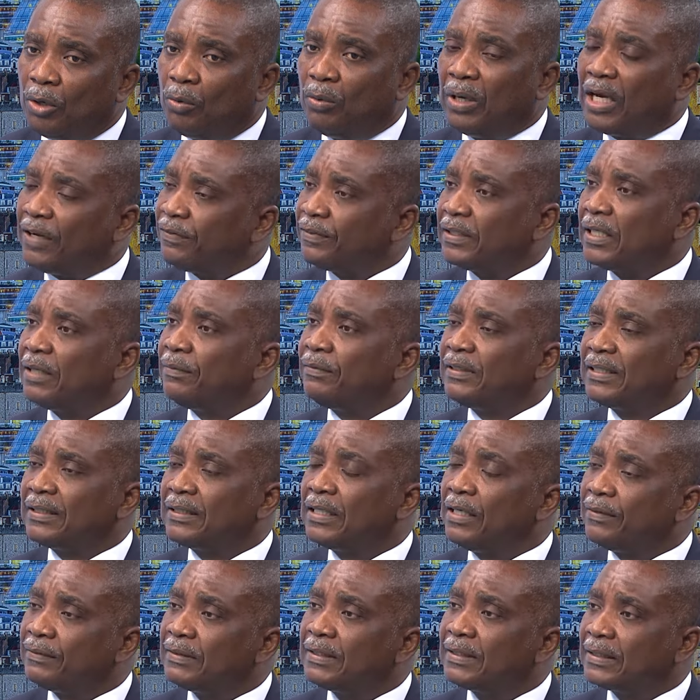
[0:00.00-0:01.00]
we have
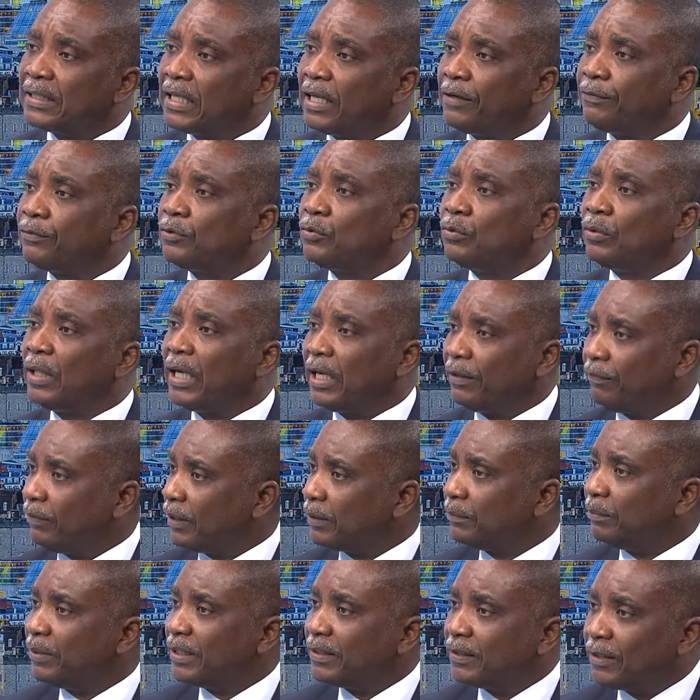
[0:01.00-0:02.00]
sent staff to
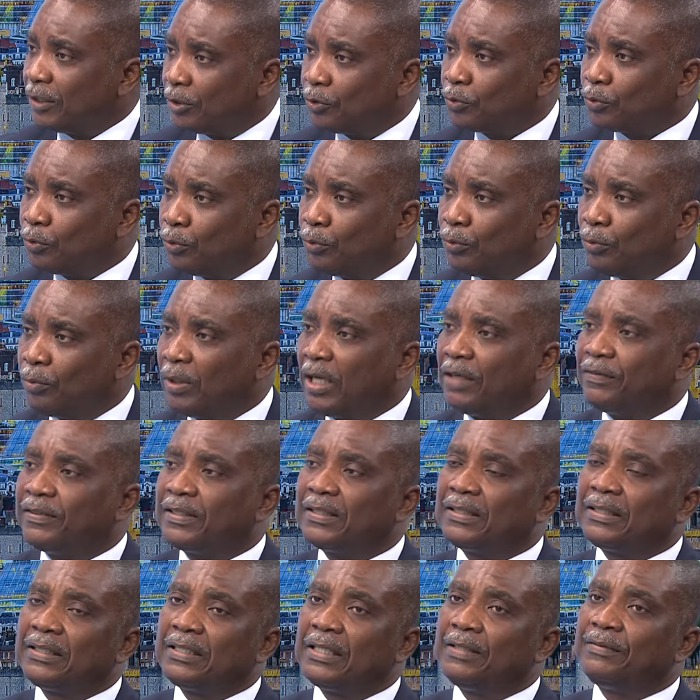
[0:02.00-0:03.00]
Harvard Business School. We have
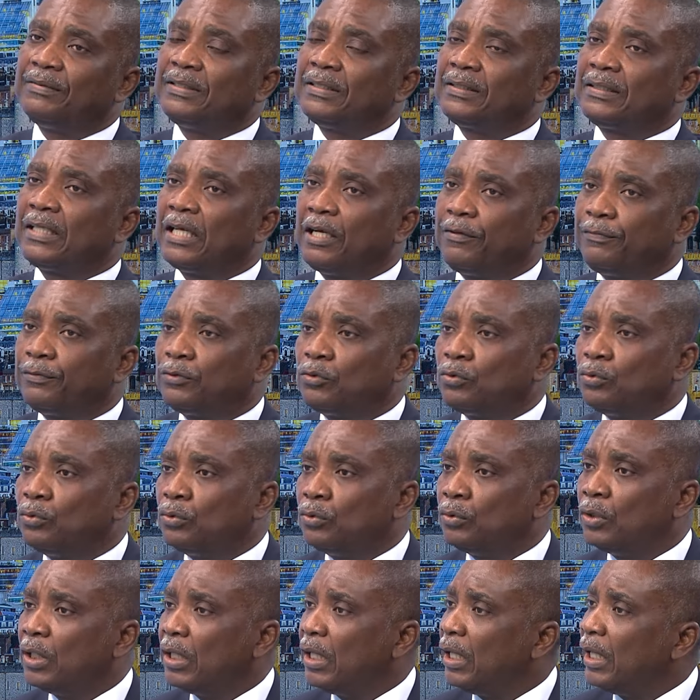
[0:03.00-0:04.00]
sent staff
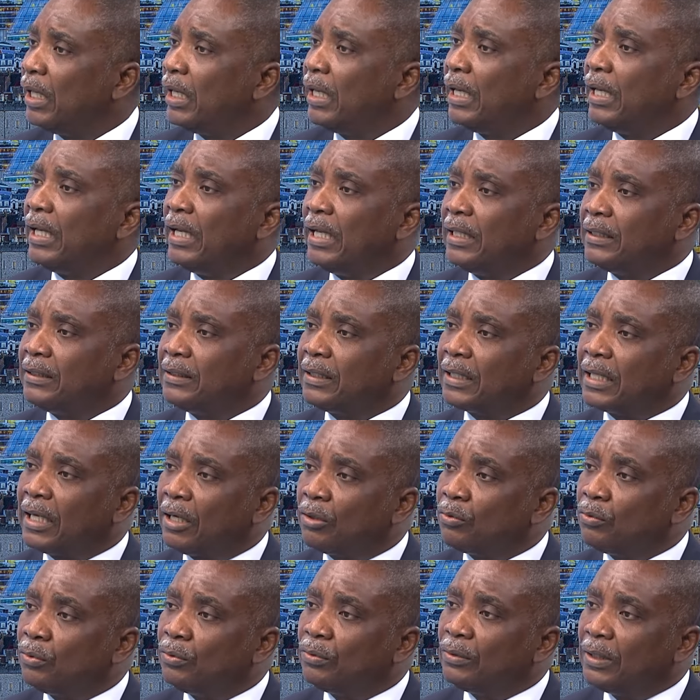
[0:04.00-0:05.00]
to
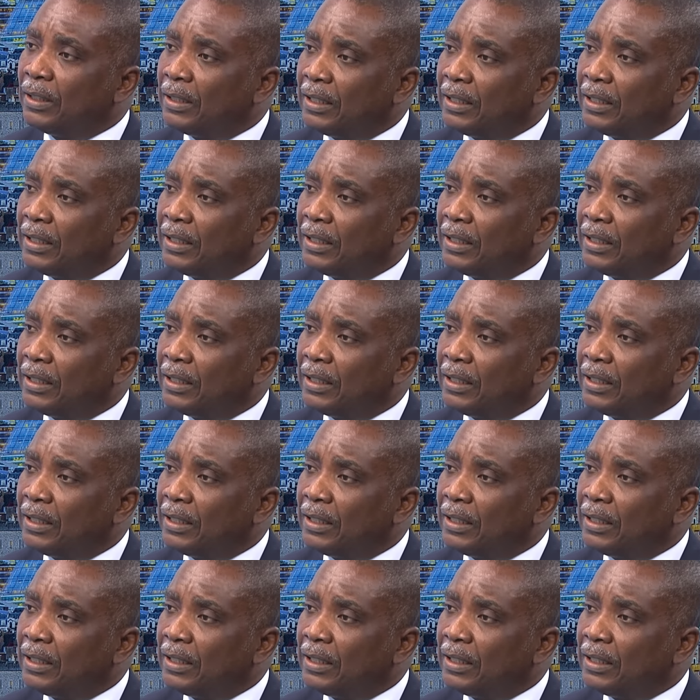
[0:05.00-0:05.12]
Chicago,